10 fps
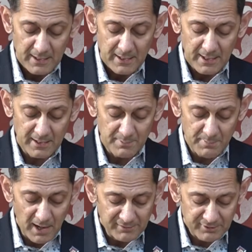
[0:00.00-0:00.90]
and a
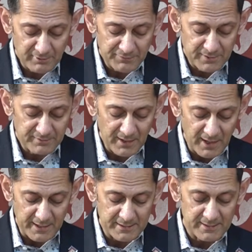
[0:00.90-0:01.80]
Master of
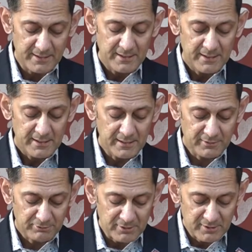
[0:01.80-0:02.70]
Design in
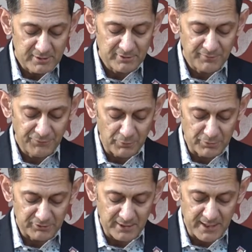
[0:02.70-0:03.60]
Strategic
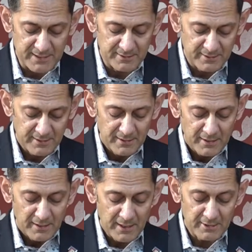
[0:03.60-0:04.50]
Foresight
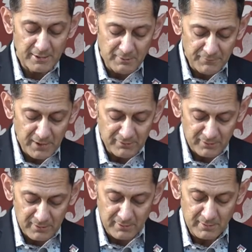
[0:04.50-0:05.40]
and
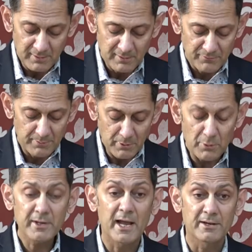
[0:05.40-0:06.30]
Innovation from
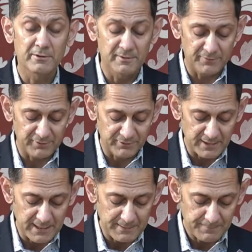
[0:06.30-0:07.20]
OCAD
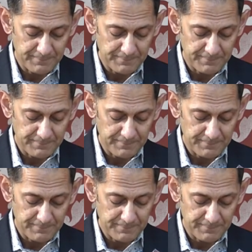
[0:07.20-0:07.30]
University.